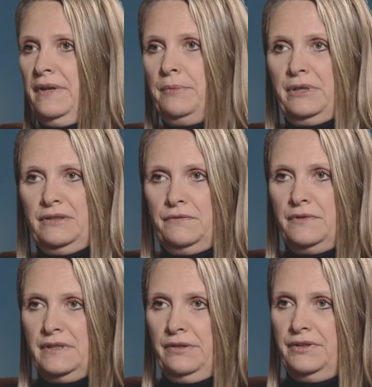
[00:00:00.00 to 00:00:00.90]
that part of the
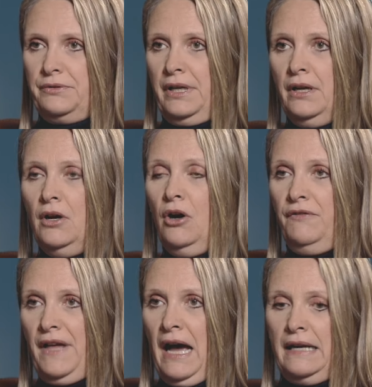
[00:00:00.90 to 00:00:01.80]
territory of
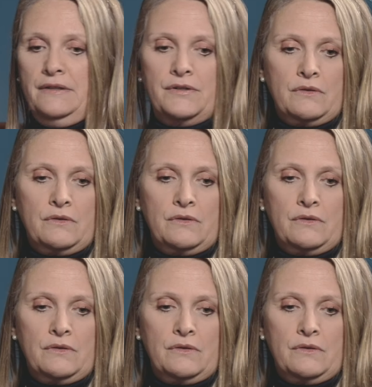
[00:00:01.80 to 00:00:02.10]
the islands.